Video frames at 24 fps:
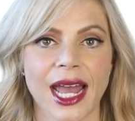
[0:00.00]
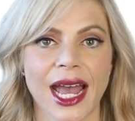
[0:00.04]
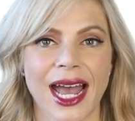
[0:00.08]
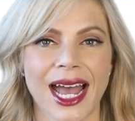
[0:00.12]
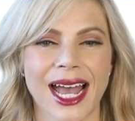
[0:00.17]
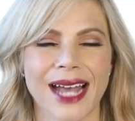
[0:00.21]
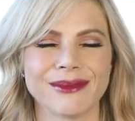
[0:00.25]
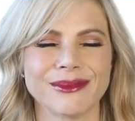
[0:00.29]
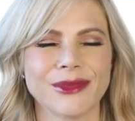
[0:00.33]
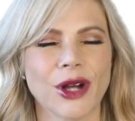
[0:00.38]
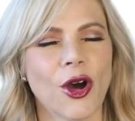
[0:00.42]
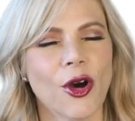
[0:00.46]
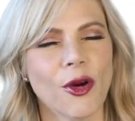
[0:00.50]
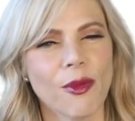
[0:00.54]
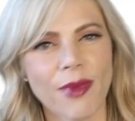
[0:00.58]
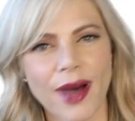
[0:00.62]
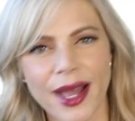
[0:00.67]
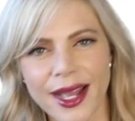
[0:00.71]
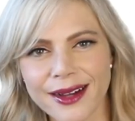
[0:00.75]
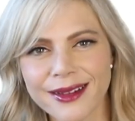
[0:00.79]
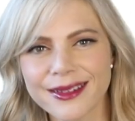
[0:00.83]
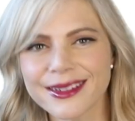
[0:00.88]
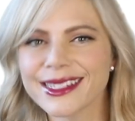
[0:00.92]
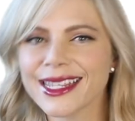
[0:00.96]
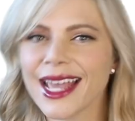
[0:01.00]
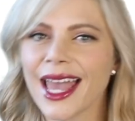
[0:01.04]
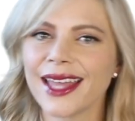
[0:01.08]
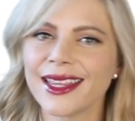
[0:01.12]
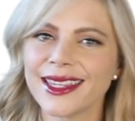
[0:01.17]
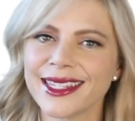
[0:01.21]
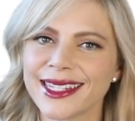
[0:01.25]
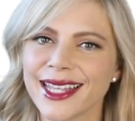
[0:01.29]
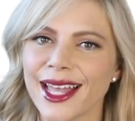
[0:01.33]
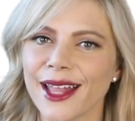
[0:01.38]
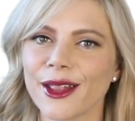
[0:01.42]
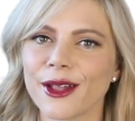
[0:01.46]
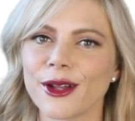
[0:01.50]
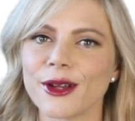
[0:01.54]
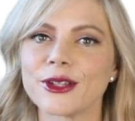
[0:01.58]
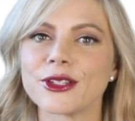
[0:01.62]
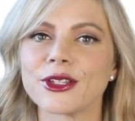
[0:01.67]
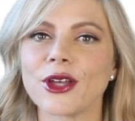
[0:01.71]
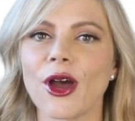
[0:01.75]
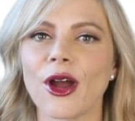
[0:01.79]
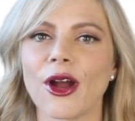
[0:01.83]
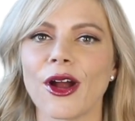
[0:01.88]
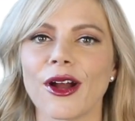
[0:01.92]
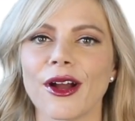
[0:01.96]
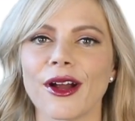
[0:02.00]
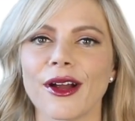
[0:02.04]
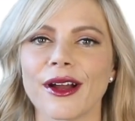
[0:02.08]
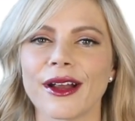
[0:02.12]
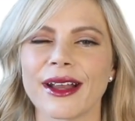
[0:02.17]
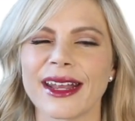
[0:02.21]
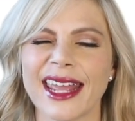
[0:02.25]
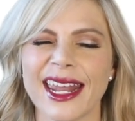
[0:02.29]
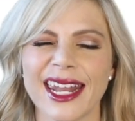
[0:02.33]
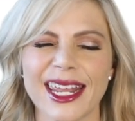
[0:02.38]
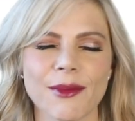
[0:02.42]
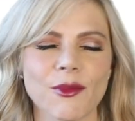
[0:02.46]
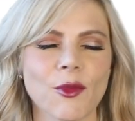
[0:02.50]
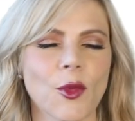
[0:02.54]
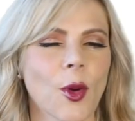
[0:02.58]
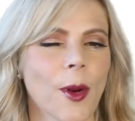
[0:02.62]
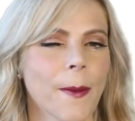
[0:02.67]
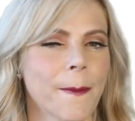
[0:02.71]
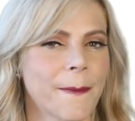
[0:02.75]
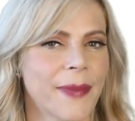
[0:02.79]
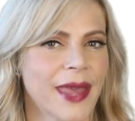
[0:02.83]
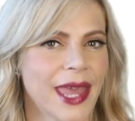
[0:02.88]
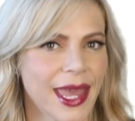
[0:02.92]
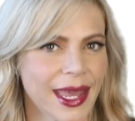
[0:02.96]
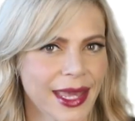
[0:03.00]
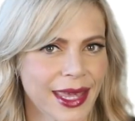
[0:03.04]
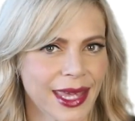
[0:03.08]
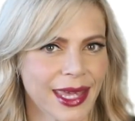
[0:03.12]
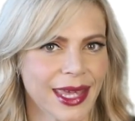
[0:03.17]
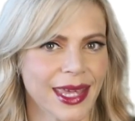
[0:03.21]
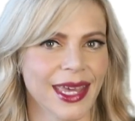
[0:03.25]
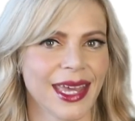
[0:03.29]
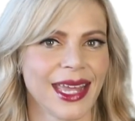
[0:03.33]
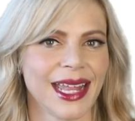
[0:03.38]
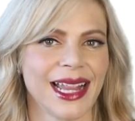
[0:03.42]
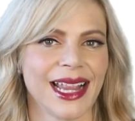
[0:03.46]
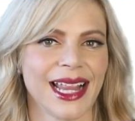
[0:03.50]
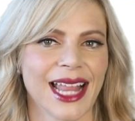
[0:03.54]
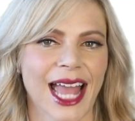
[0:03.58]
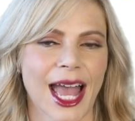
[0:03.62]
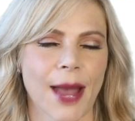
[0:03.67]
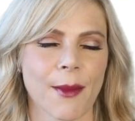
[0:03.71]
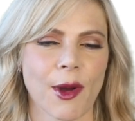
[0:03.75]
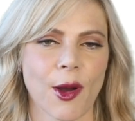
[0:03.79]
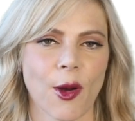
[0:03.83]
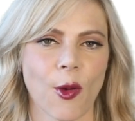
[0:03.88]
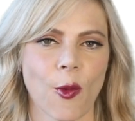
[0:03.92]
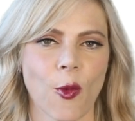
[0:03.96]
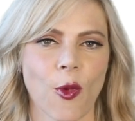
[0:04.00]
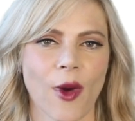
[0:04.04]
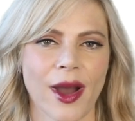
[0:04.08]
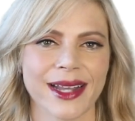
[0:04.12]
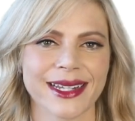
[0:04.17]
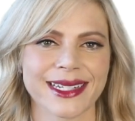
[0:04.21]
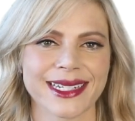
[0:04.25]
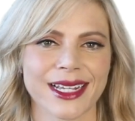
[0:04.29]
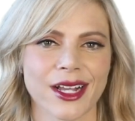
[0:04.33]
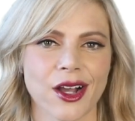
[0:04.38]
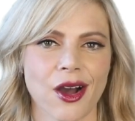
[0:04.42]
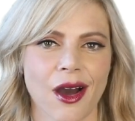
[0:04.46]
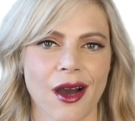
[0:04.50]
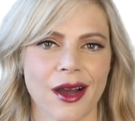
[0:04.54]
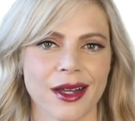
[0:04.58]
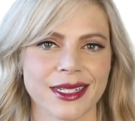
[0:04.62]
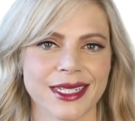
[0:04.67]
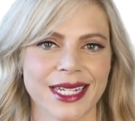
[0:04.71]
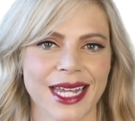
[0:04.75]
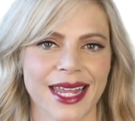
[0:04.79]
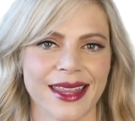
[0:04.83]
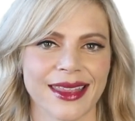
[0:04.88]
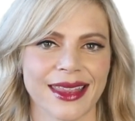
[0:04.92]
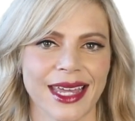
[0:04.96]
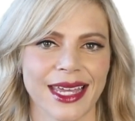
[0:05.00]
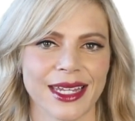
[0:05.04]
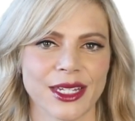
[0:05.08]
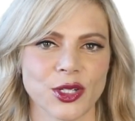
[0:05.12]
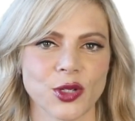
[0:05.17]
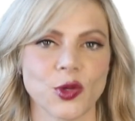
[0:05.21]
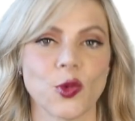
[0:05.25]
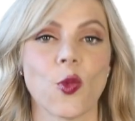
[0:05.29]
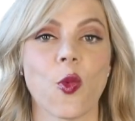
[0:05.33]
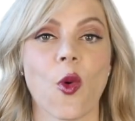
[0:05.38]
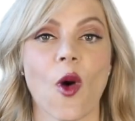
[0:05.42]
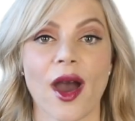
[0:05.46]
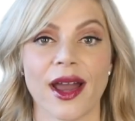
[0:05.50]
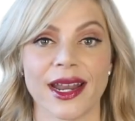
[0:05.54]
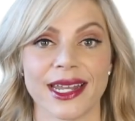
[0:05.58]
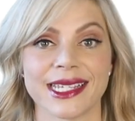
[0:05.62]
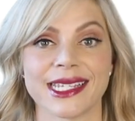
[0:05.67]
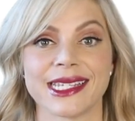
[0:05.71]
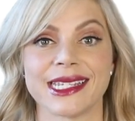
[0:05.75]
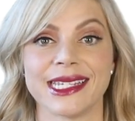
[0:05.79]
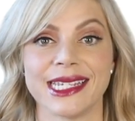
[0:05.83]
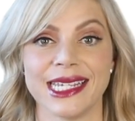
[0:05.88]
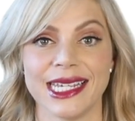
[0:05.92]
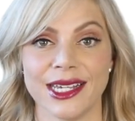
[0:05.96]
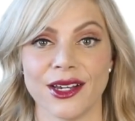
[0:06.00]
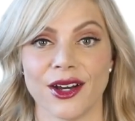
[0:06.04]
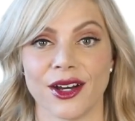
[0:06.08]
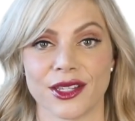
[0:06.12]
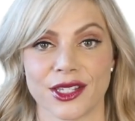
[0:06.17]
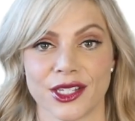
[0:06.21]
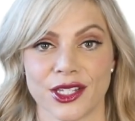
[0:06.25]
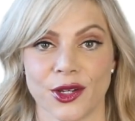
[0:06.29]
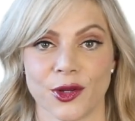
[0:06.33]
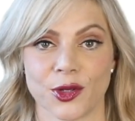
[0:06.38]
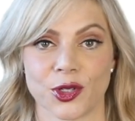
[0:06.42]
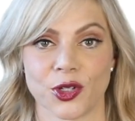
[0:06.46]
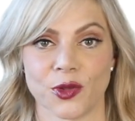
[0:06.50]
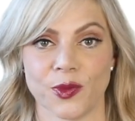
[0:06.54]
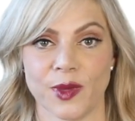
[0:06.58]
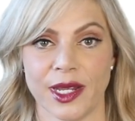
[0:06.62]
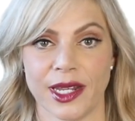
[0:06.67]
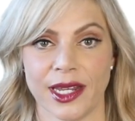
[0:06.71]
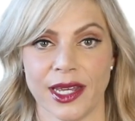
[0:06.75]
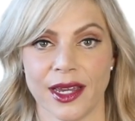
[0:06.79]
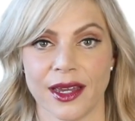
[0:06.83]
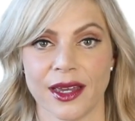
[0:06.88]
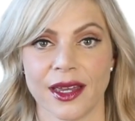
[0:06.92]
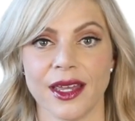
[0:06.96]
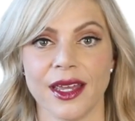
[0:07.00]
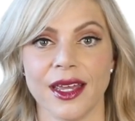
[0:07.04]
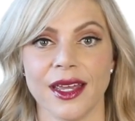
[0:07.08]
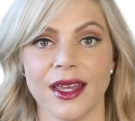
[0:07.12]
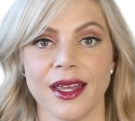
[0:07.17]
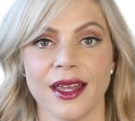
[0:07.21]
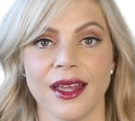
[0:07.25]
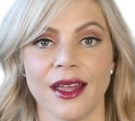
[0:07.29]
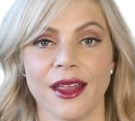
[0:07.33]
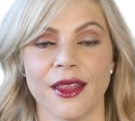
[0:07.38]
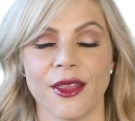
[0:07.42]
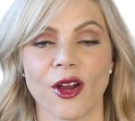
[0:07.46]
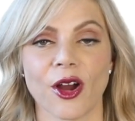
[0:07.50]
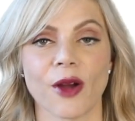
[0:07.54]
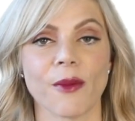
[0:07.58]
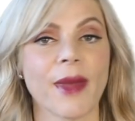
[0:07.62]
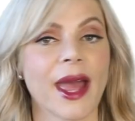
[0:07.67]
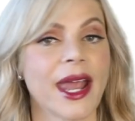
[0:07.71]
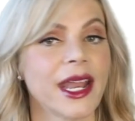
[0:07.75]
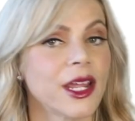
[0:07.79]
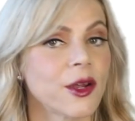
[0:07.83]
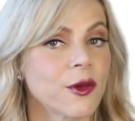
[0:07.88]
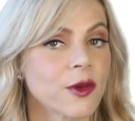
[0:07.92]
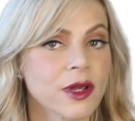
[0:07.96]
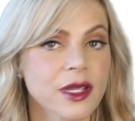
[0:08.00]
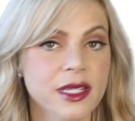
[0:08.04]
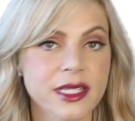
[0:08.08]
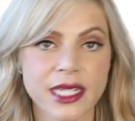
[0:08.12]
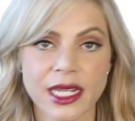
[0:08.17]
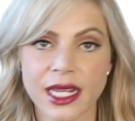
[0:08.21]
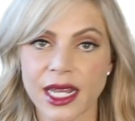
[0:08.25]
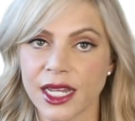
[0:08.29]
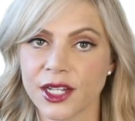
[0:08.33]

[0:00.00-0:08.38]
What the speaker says: home buyers and sellers are getting more picky about what content they do want to see on social media. There are many real estate